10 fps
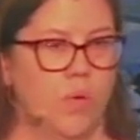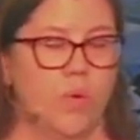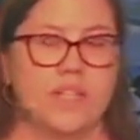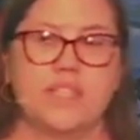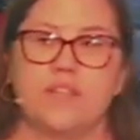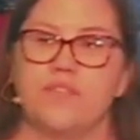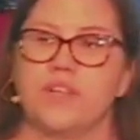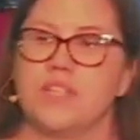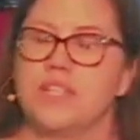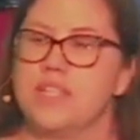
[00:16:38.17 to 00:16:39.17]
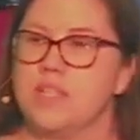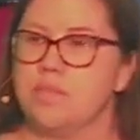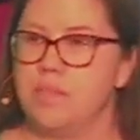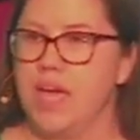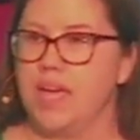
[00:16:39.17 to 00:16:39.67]
What difference does
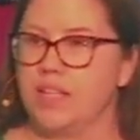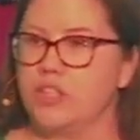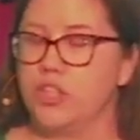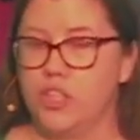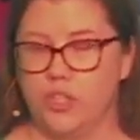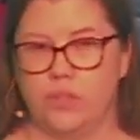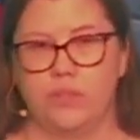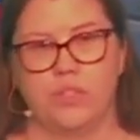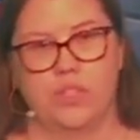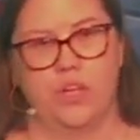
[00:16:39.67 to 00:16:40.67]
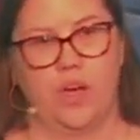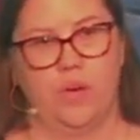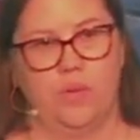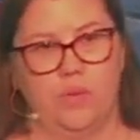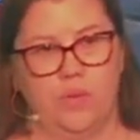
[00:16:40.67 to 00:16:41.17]
it make to you to
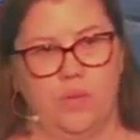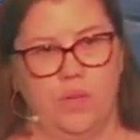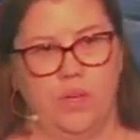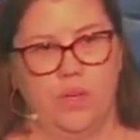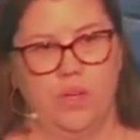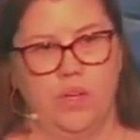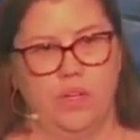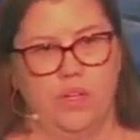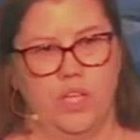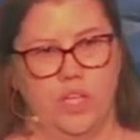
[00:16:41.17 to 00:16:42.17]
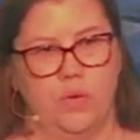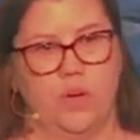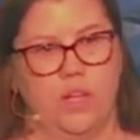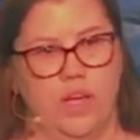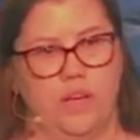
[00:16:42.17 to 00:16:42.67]
know that you
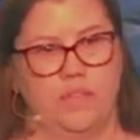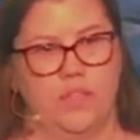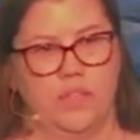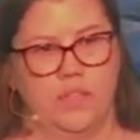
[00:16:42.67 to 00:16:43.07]
are loved?